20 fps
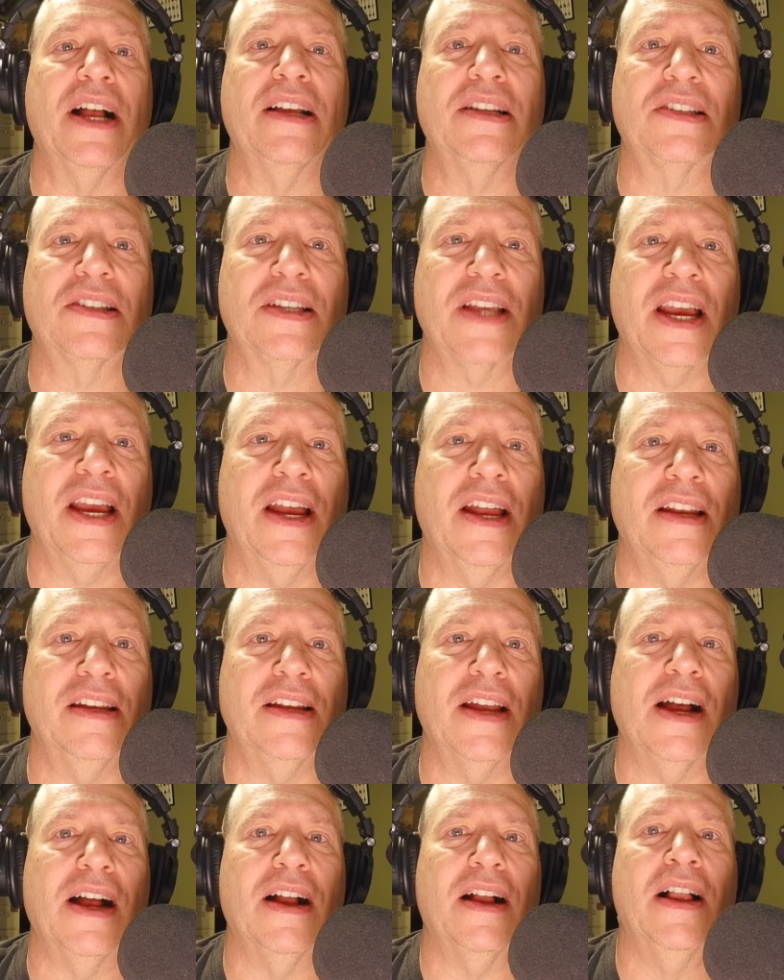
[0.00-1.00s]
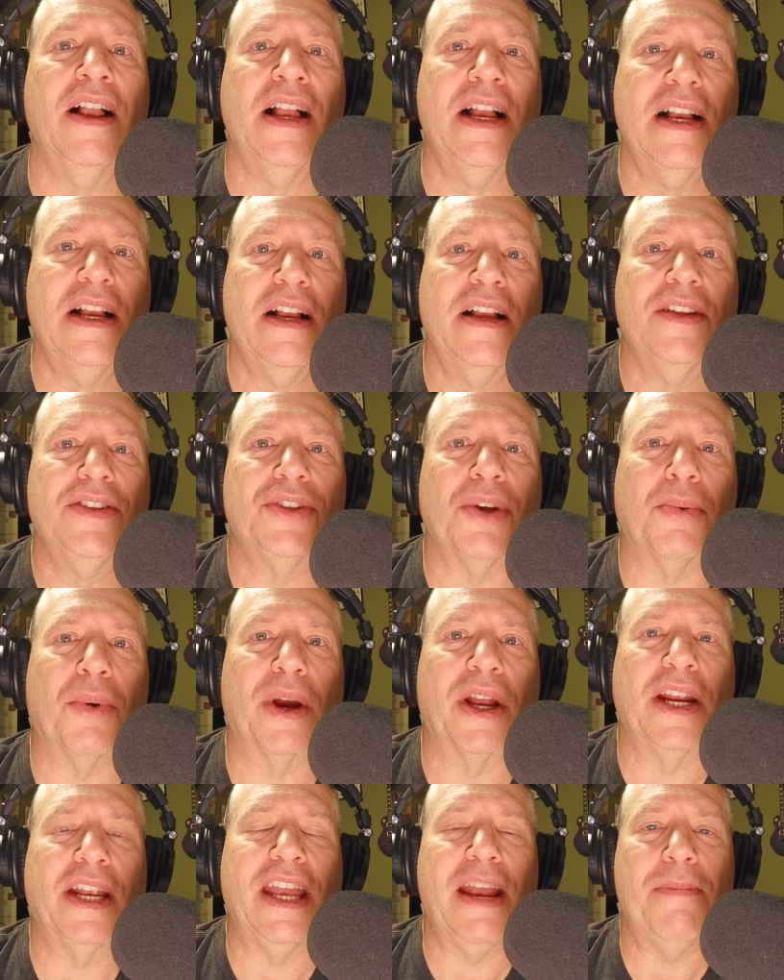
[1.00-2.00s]
us. And so we're
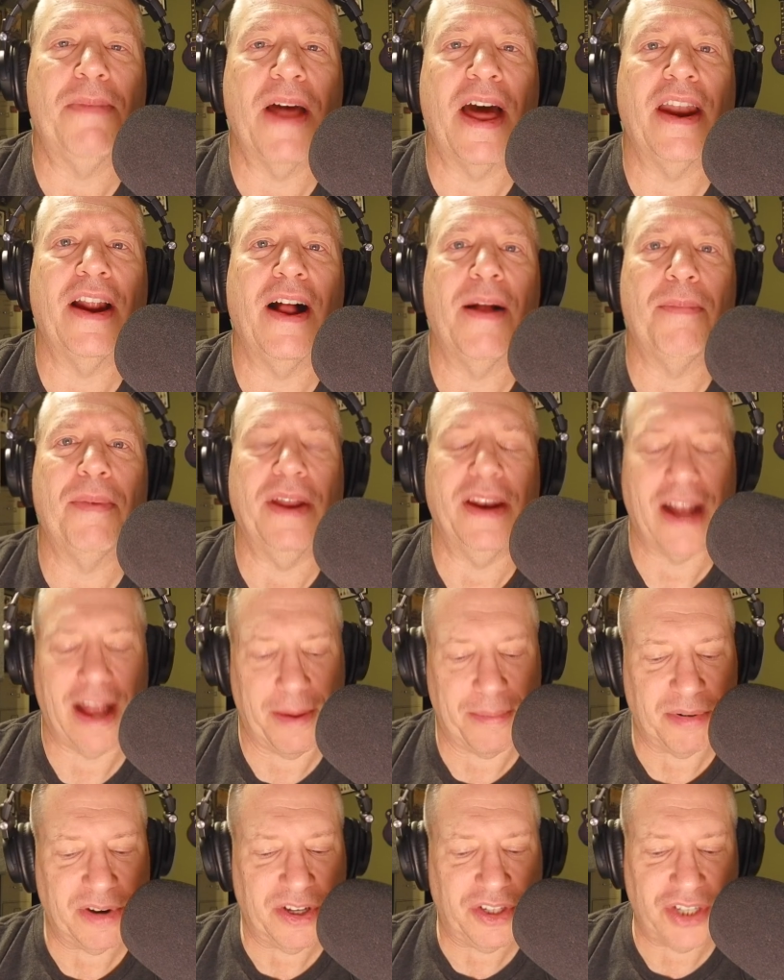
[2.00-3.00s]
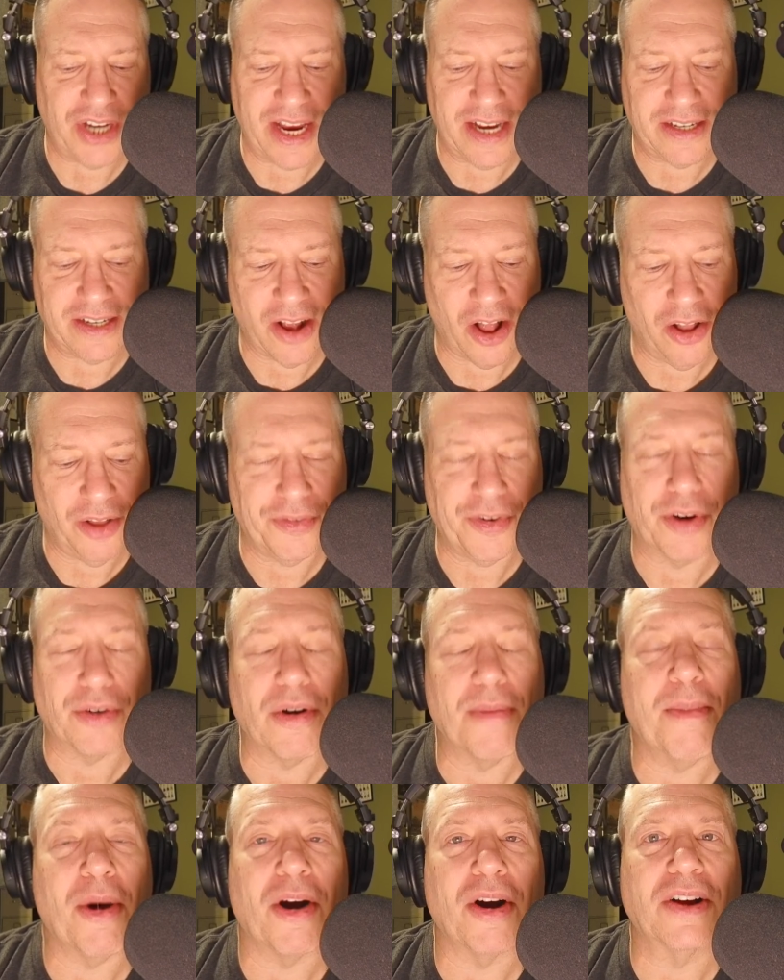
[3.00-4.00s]
going to keep that up. And I appreciate all of your
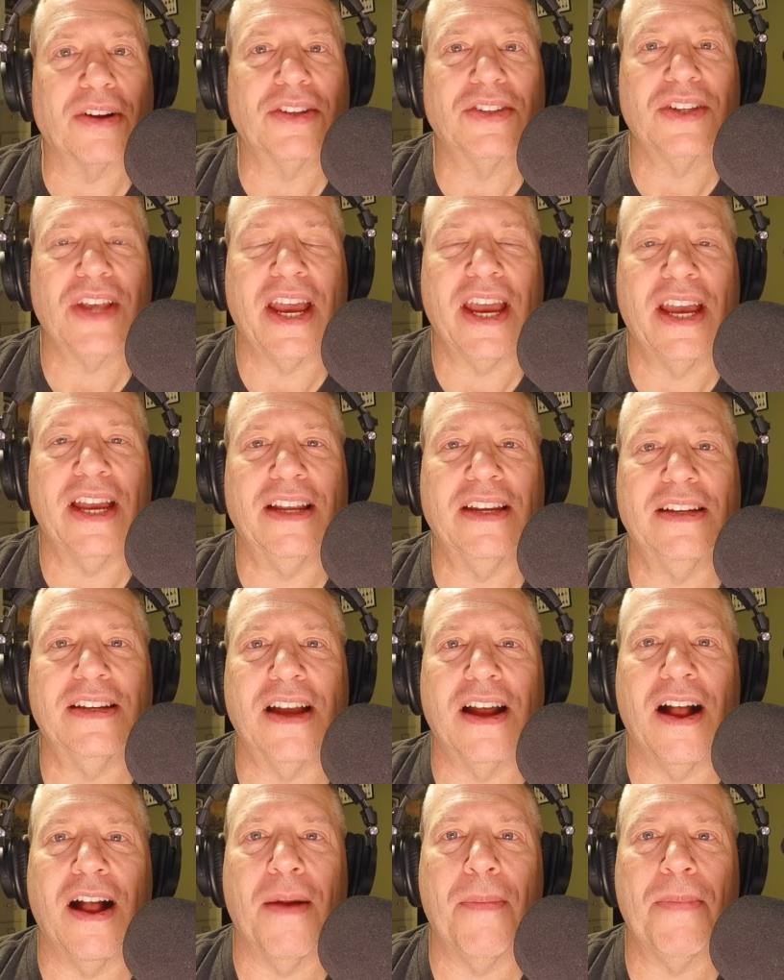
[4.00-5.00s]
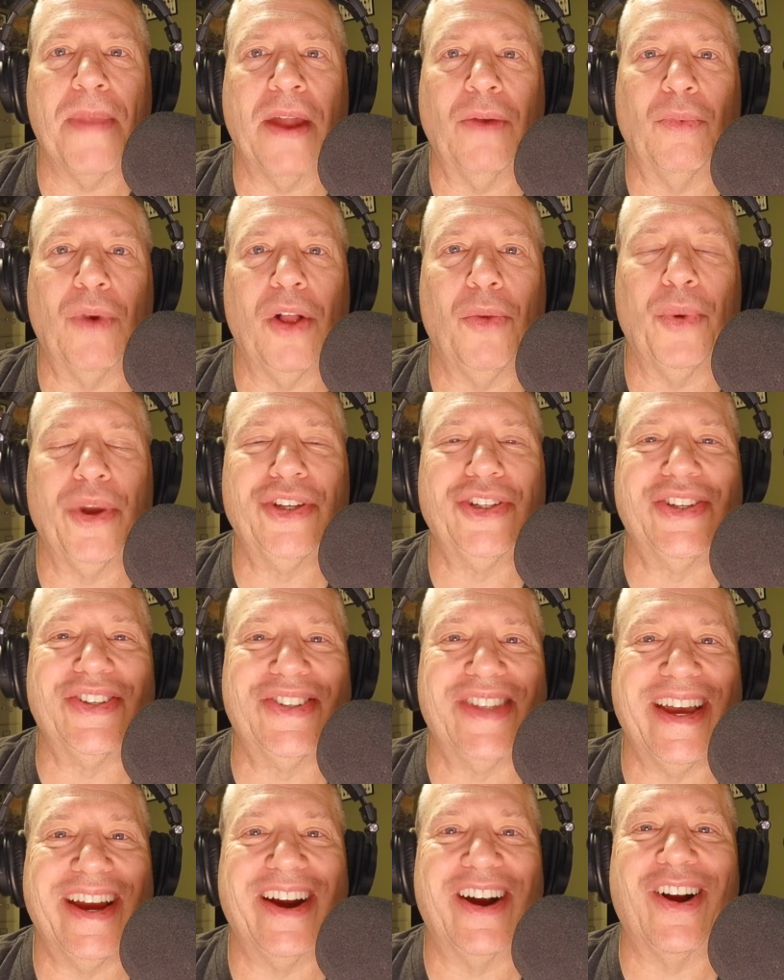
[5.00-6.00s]
remarks and well wishes
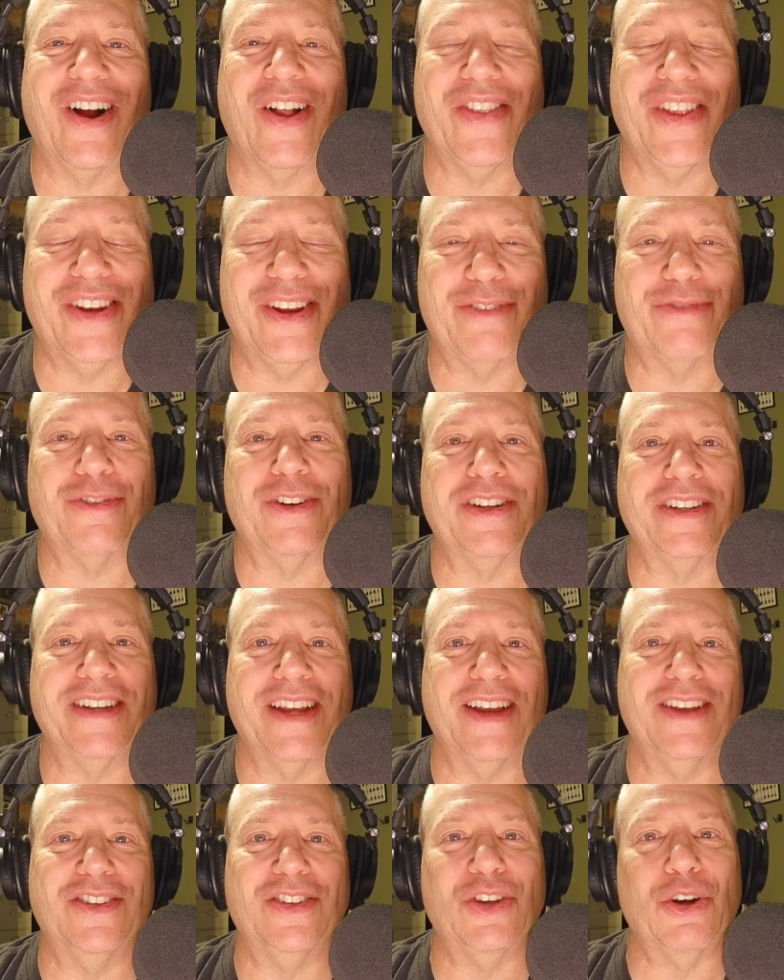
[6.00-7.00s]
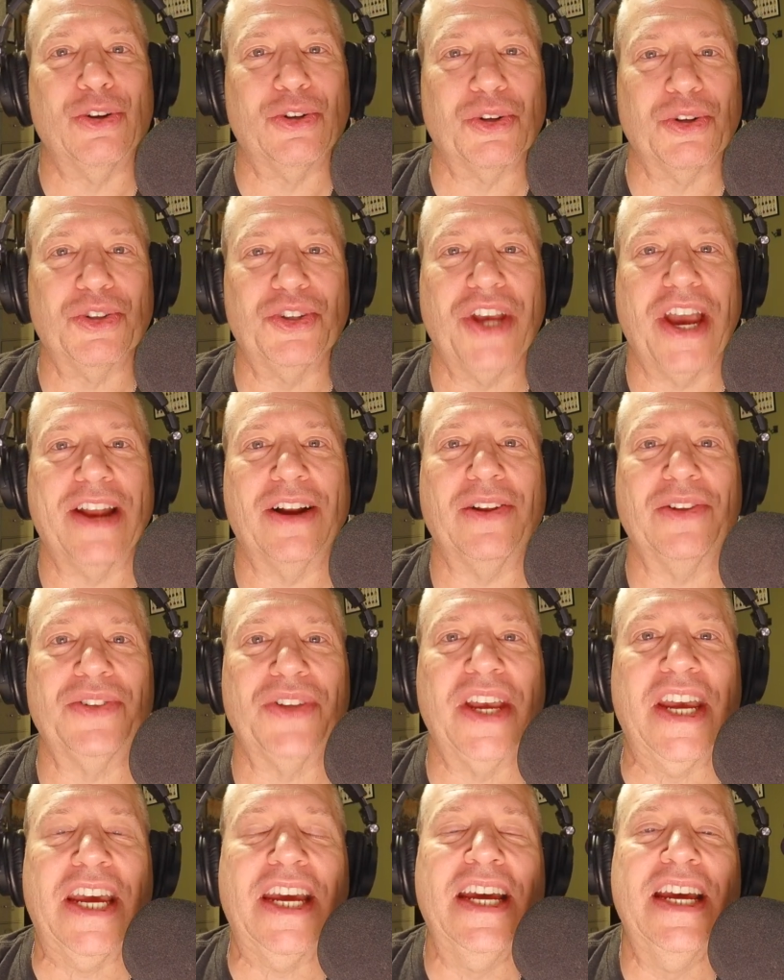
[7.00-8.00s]
there on the different social channels.